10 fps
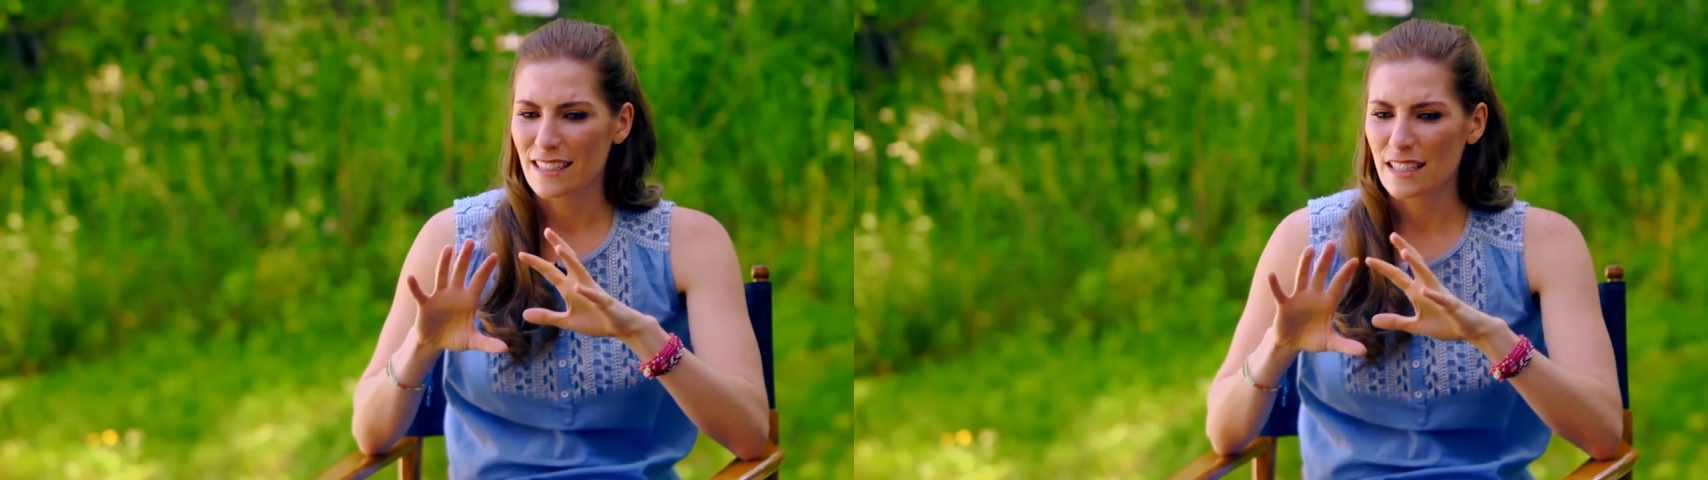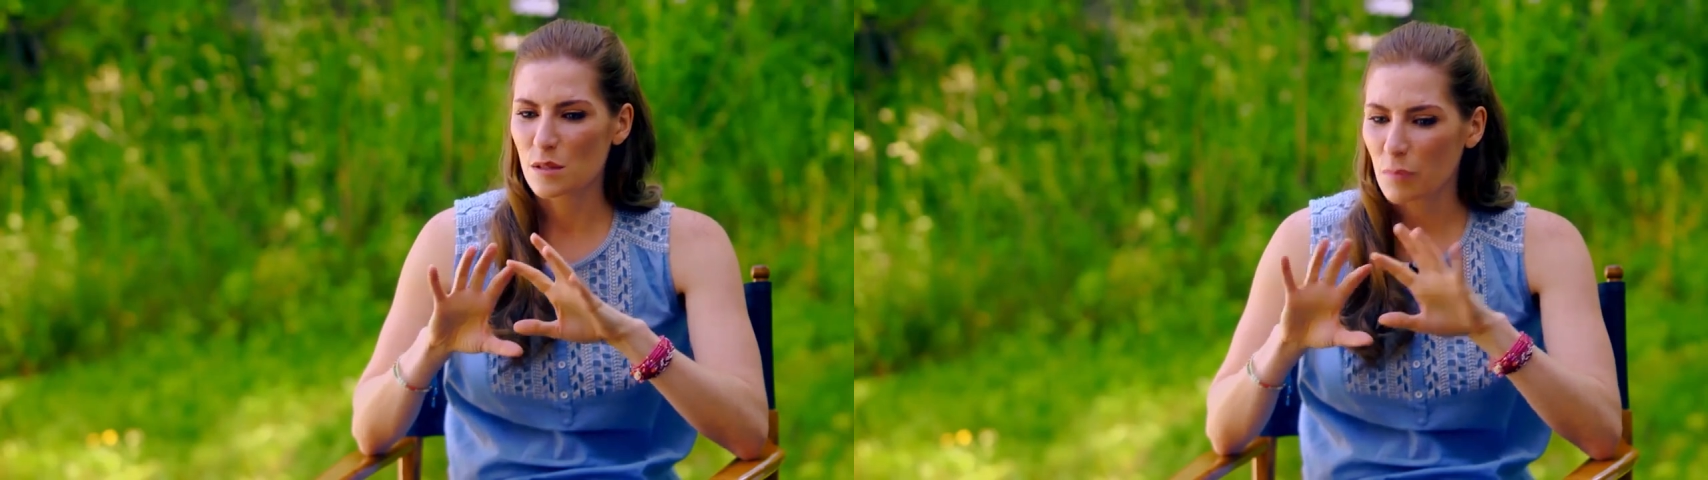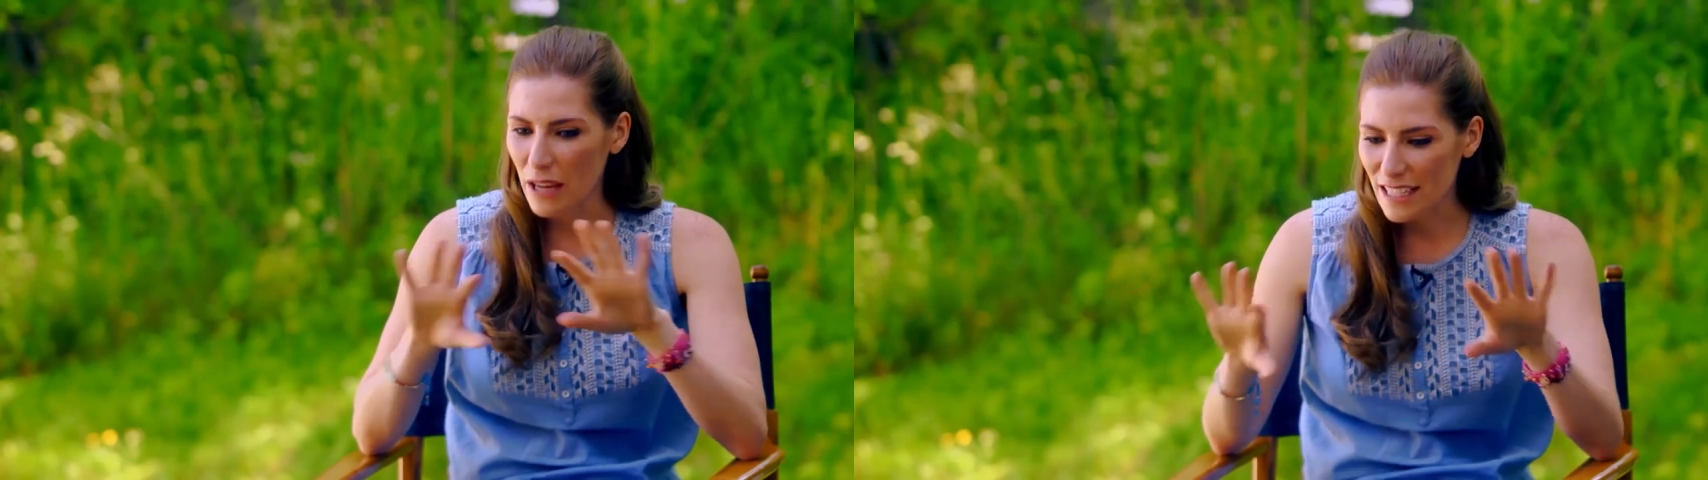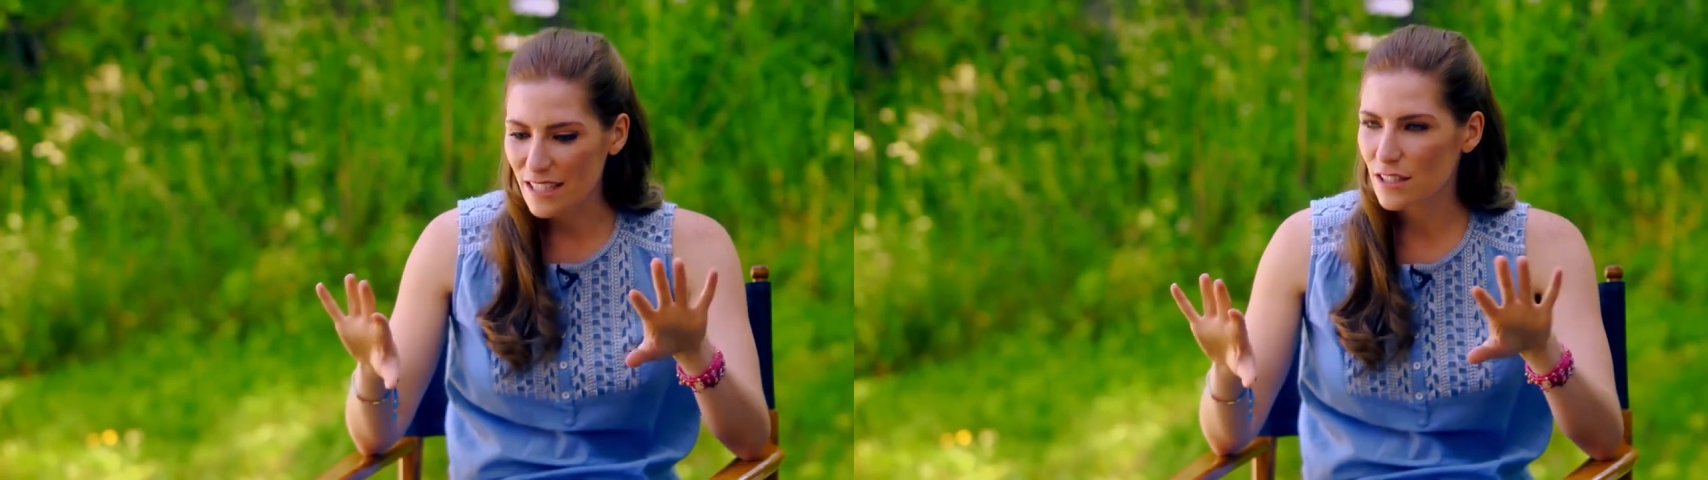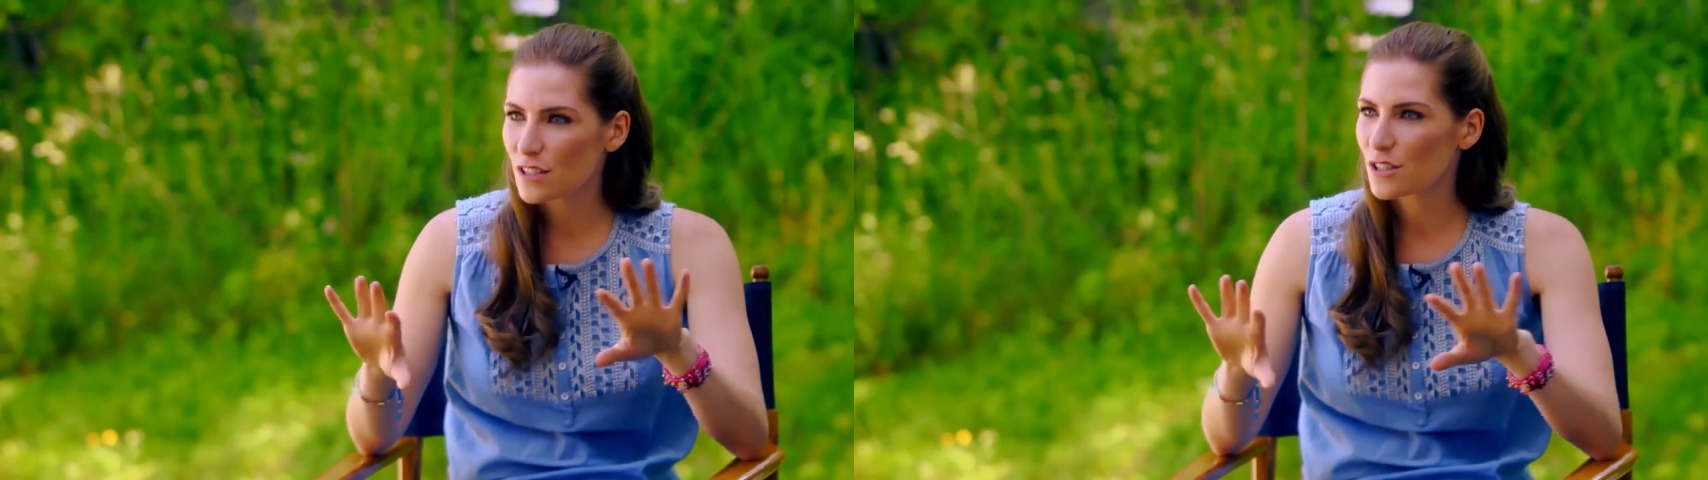
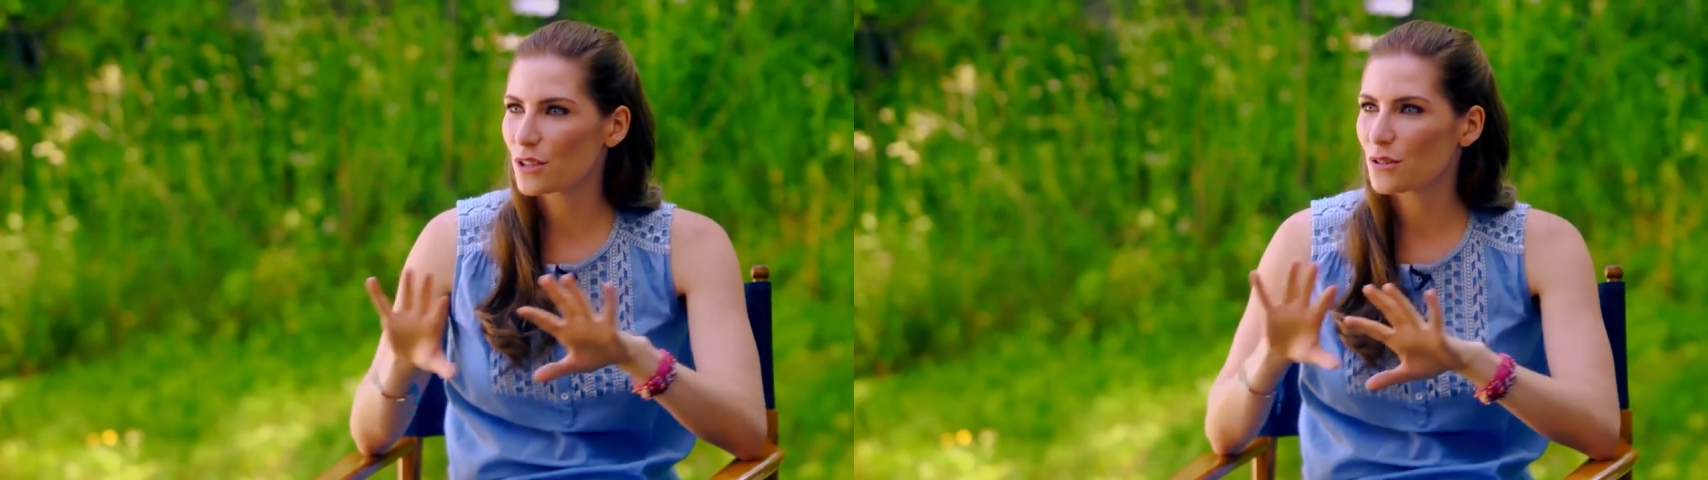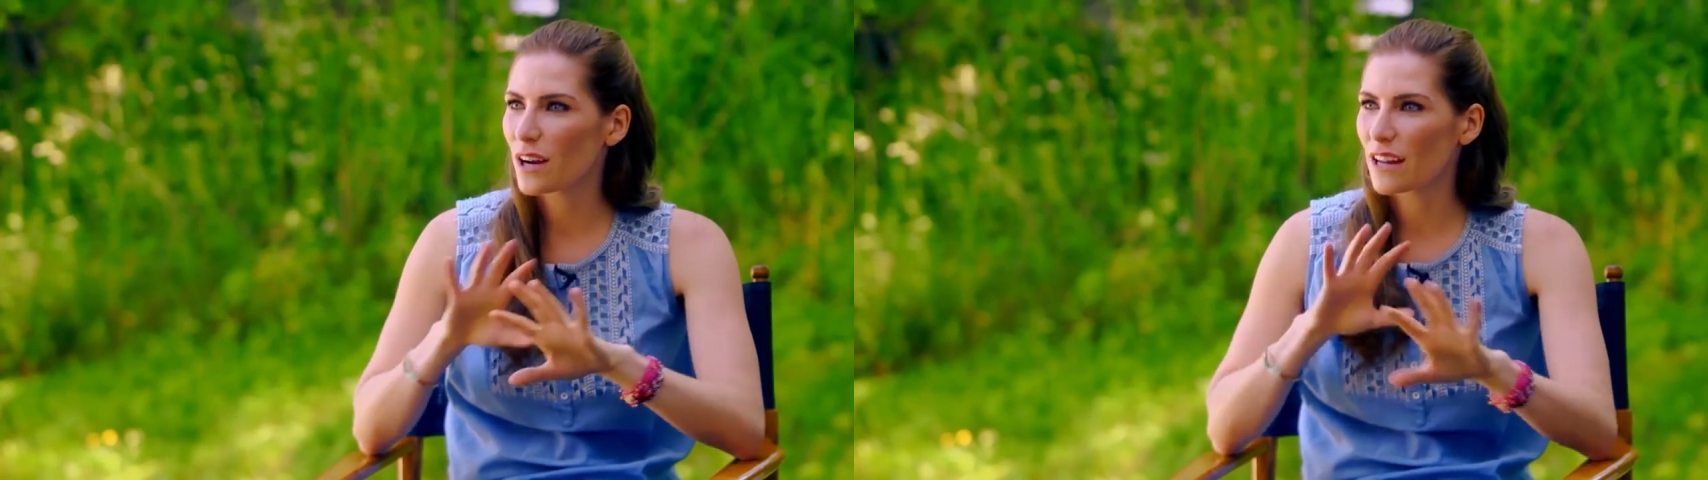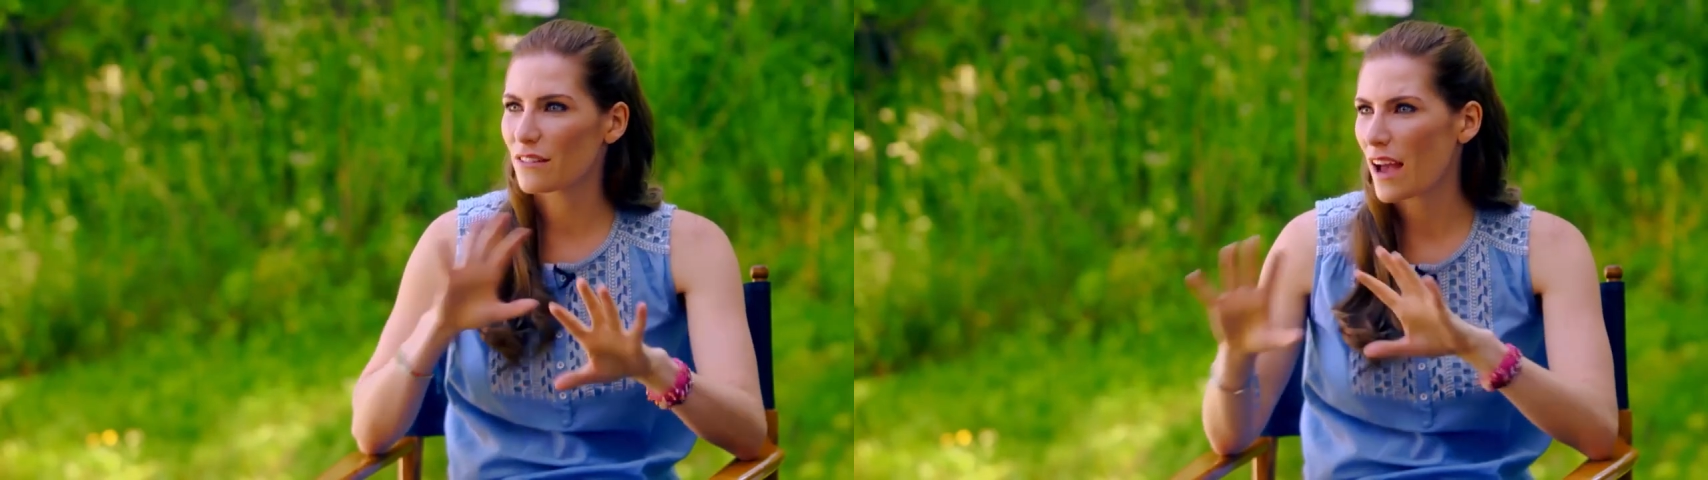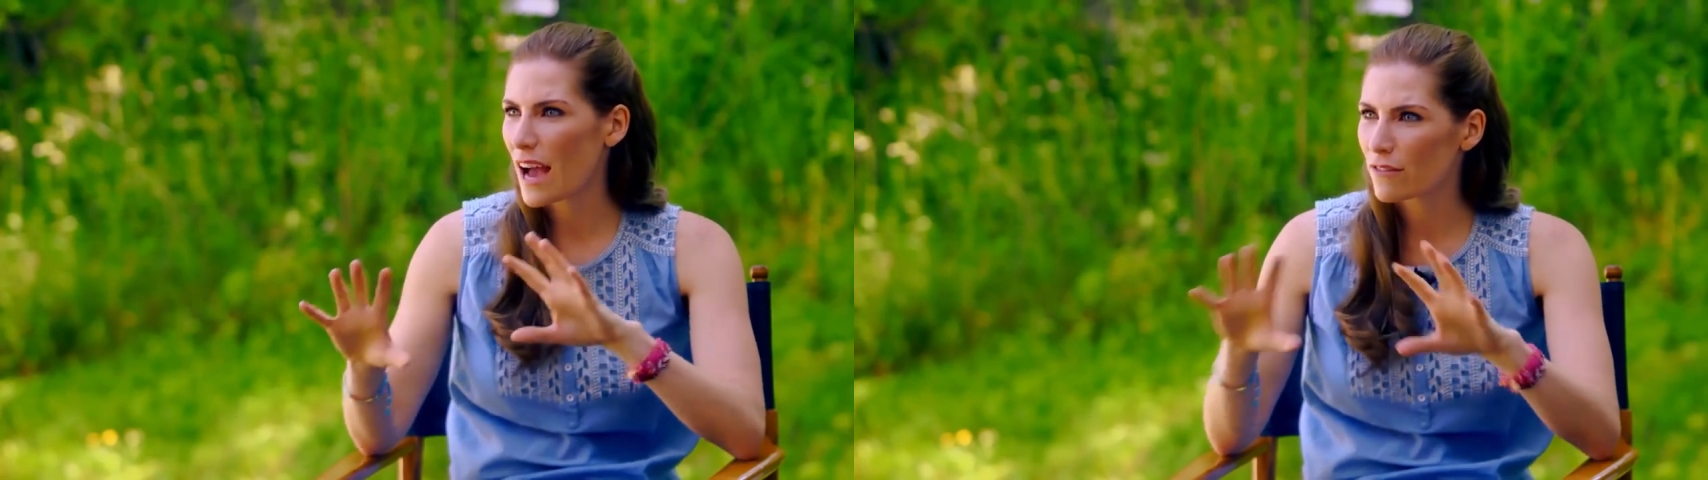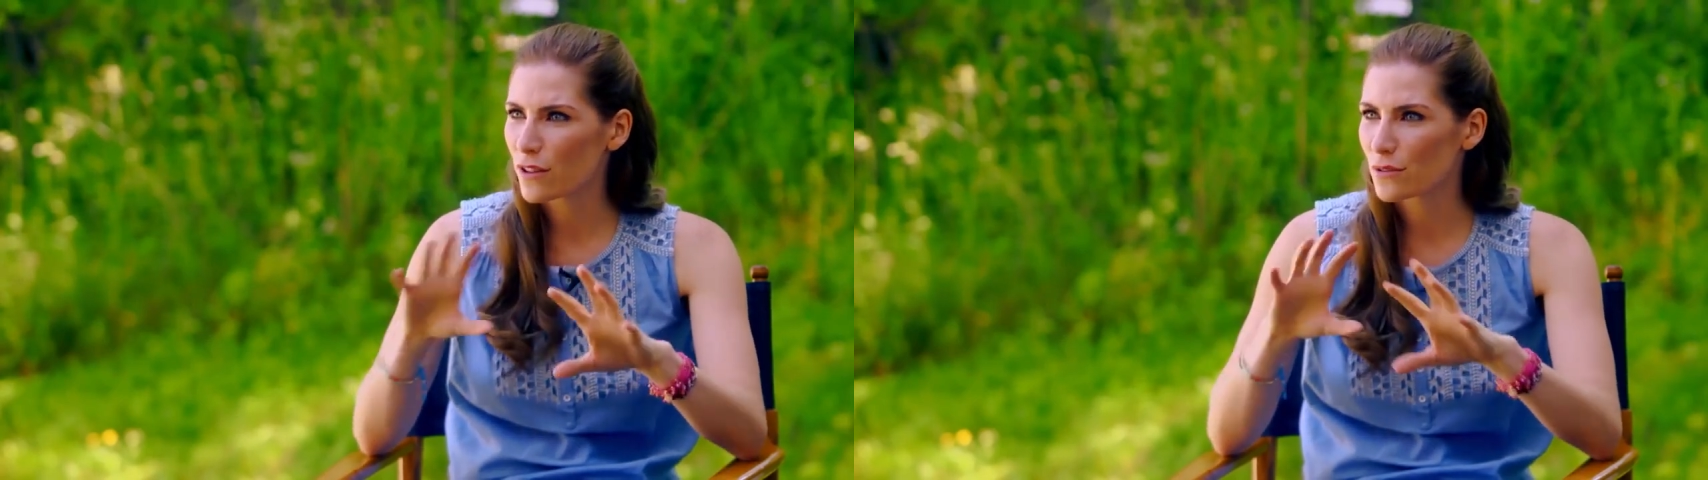space to kind of
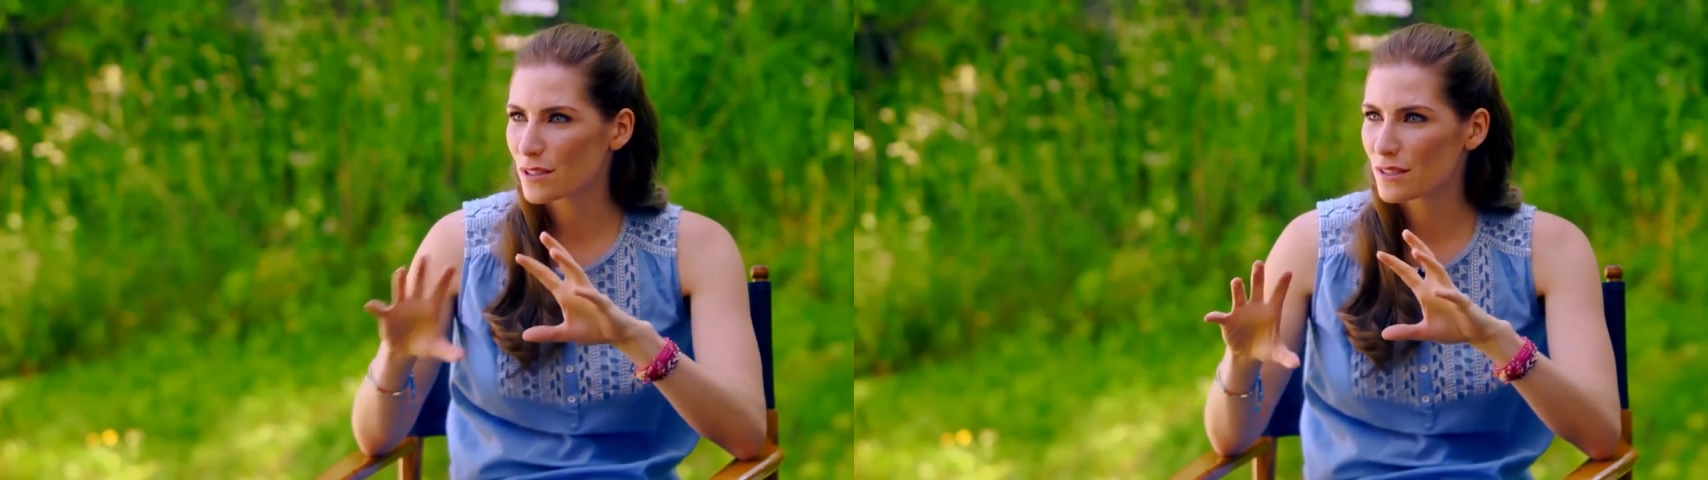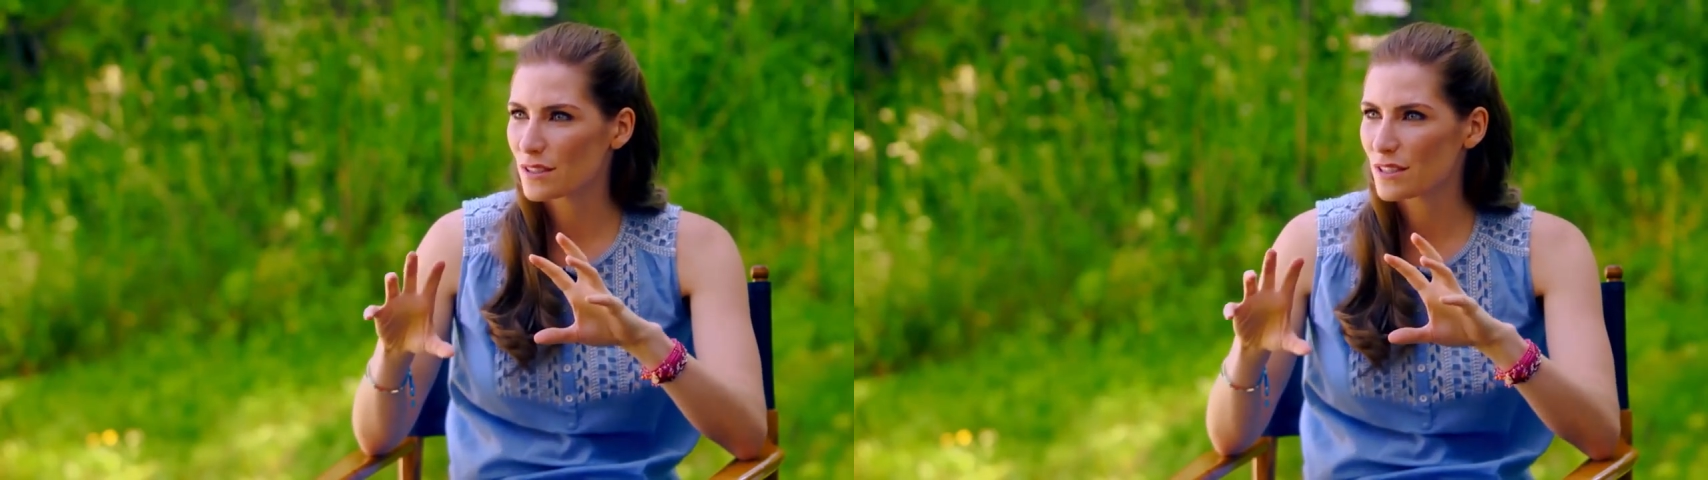have those